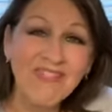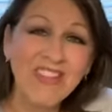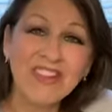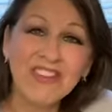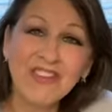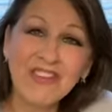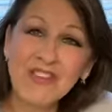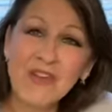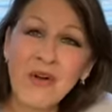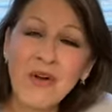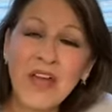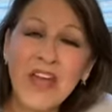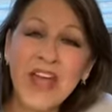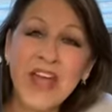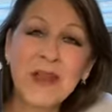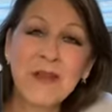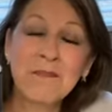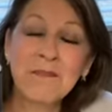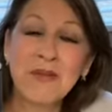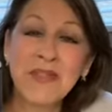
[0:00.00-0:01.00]
Just go
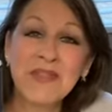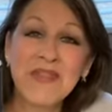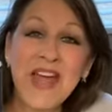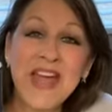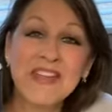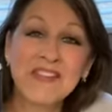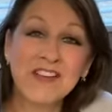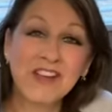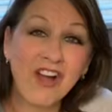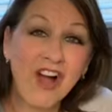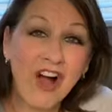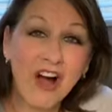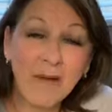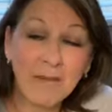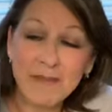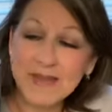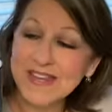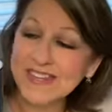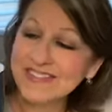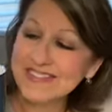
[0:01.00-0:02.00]
ahead and put that in the
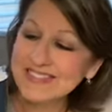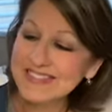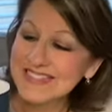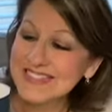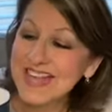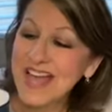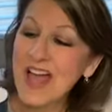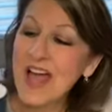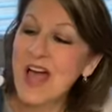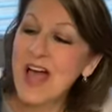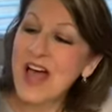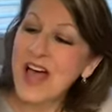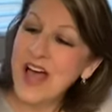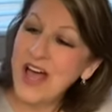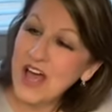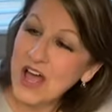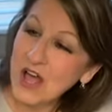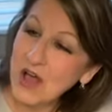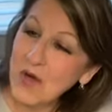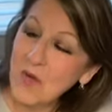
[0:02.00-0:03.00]
comments.
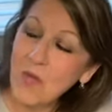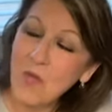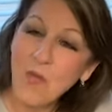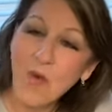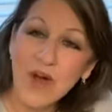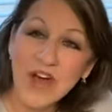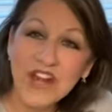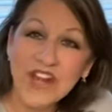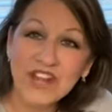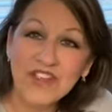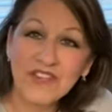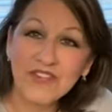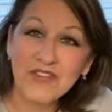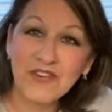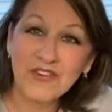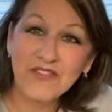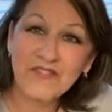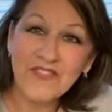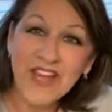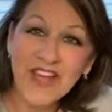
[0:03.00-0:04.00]
What is
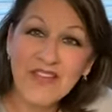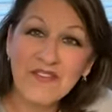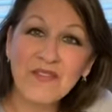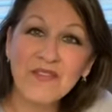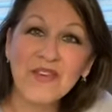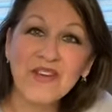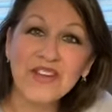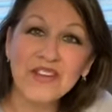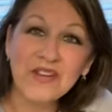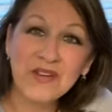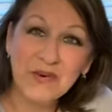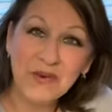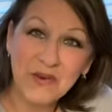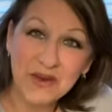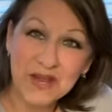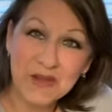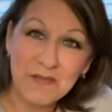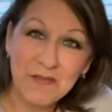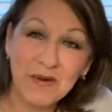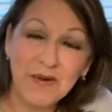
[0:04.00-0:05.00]
your favorite
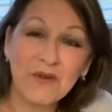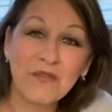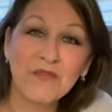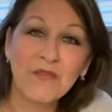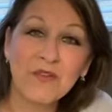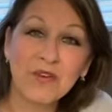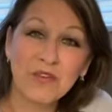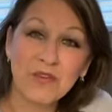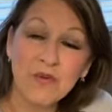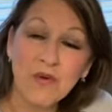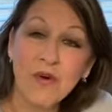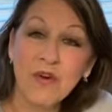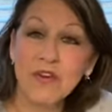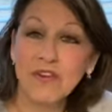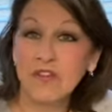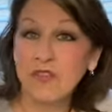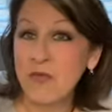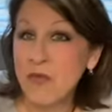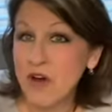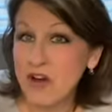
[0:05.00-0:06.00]
creamer for your
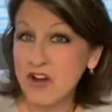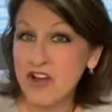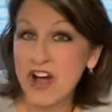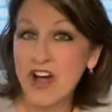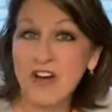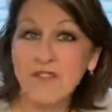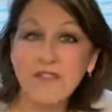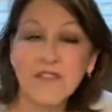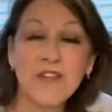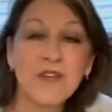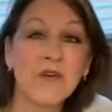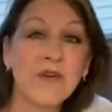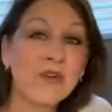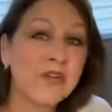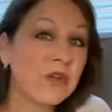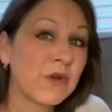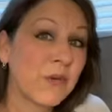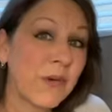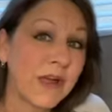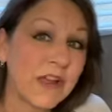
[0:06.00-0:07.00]
smart coffee or
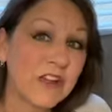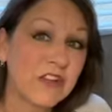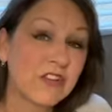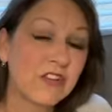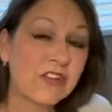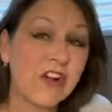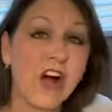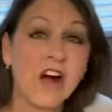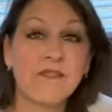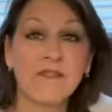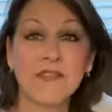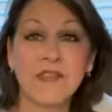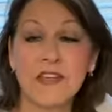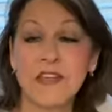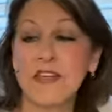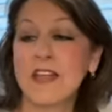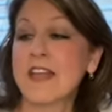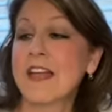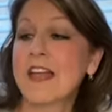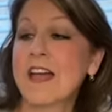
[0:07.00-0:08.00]
your regular
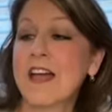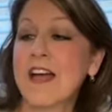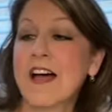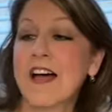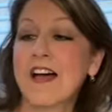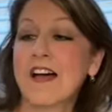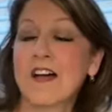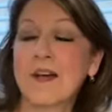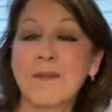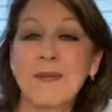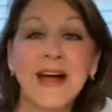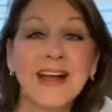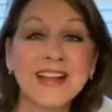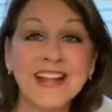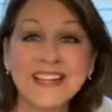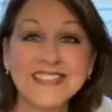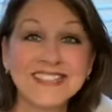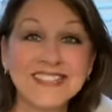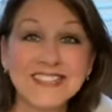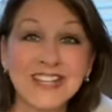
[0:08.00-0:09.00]
coffee? I'd
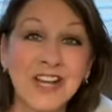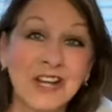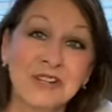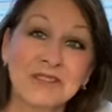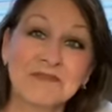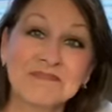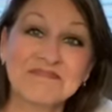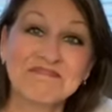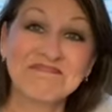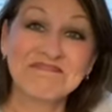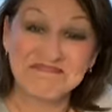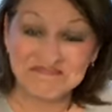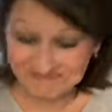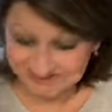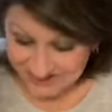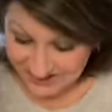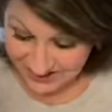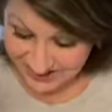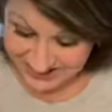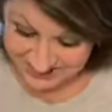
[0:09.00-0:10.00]
like to know.
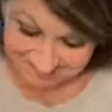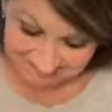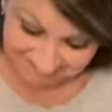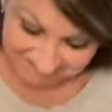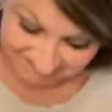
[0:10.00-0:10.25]
All right.